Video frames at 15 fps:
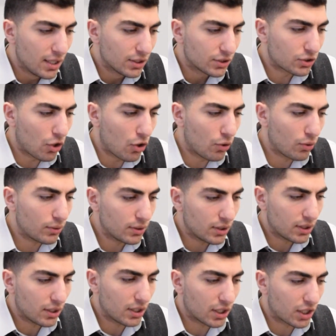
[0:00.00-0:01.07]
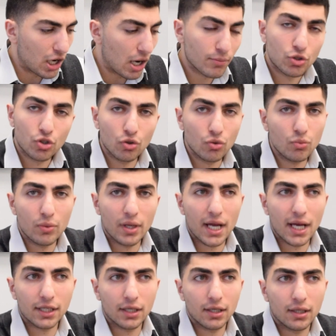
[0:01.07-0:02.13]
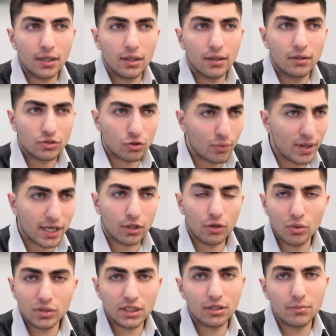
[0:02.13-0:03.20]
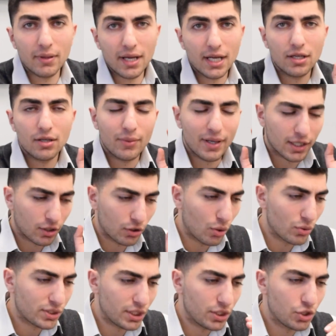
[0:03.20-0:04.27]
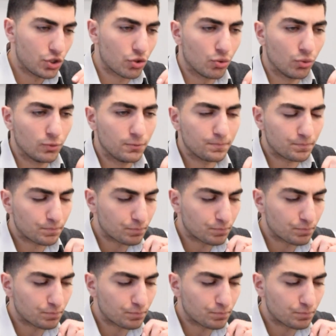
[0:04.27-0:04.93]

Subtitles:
So come June, we had a closing in May, we had a closing in June,